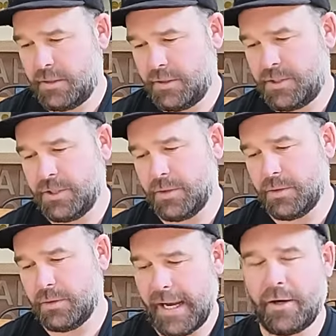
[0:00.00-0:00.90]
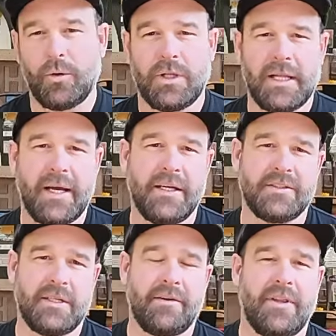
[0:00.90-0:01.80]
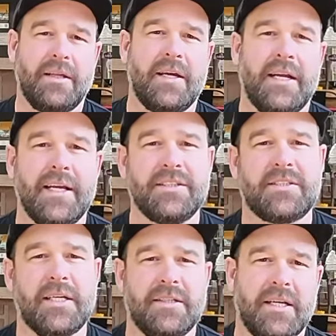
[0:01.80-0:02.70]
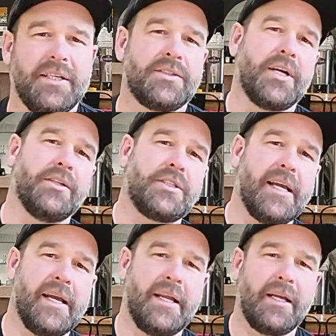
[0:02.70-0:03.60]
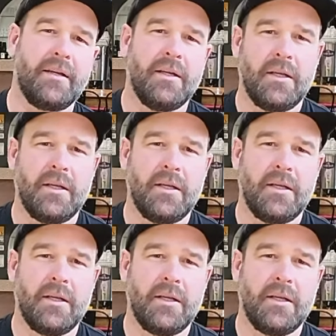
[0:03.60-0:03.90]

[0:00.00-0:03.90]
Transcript: She'll add all the layers and everything, then it gets sent to East Coast Canning,